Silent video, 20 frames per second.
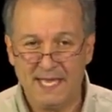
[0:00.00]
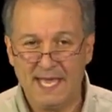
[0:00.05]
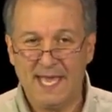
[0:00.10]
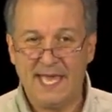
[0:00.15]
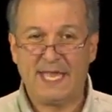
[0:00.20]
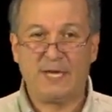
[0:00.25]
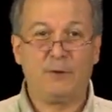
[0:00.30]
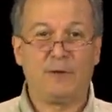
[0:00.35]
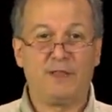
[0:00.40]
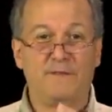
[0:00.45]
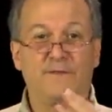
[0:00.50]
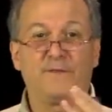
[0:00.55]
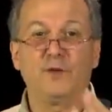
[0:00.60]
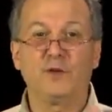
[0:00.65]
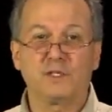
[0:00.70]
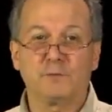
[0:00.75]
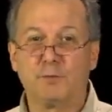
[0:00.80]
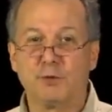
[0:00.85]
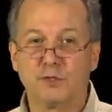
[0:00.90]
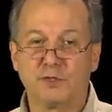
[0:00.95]
Anyway, the
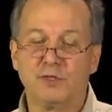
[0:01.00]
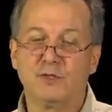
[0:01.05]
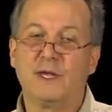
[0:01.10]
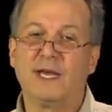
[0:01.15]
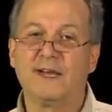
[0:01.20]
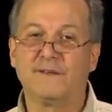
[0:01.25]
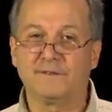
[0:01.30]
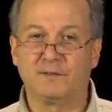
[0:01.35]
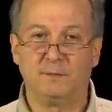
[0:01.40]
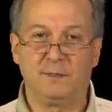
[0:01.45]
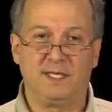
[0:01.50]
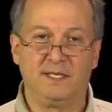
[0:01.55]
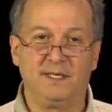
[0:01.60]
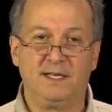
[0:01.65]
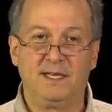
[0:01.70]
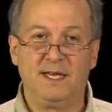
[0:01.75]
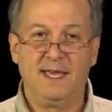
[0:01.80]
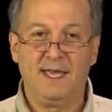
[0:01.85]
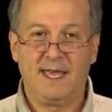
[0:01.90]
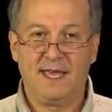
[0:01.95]
first person you have to meet
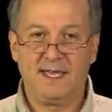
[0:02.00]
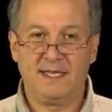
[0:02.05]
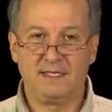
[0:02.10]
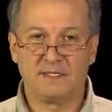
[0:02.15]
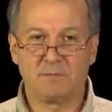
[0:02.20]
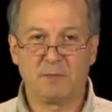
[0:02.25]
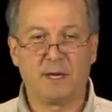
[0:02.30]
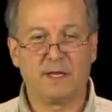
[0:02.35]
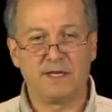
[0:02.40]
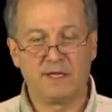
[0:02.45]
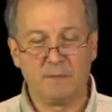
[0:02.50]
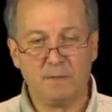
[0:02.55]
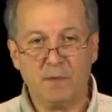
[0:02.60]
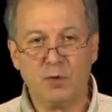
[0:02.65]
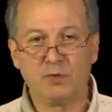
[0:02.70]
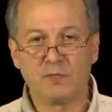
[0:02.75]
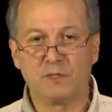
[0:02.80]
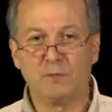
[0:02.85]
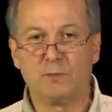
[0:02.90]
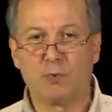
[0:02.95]
is probably the
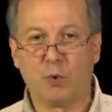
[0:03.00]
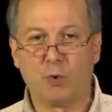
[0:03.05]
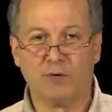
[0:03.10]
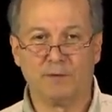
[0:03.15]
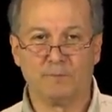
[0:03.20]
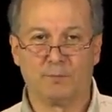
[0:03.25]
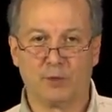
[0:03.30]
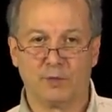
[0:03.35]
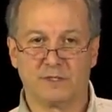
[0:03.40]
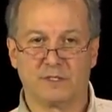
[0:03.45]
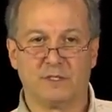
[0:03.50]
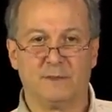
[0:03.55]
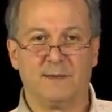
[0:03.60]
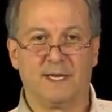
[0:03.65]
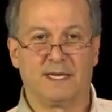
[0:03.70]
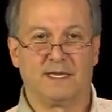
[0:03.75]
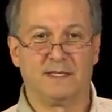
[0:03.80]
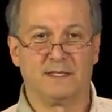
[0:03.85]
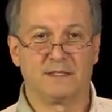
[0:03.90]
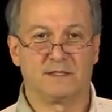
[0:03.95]
most important person in
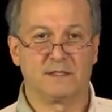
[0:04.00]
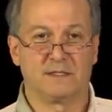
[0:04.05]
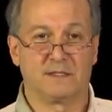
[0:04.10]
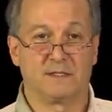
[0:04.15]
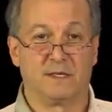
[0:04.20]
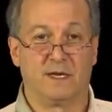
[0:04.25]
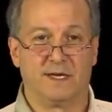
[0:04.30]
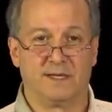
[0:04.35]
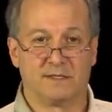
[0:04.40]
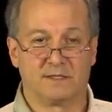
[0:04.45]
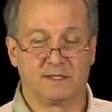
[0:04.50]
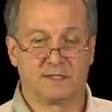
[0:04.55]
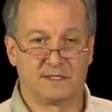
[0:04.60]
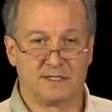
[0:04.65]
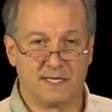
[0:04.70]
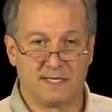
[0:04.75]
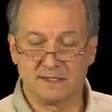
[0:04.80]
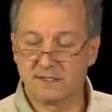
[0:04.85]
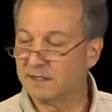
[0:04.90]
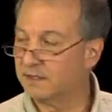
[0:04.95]
making this a success,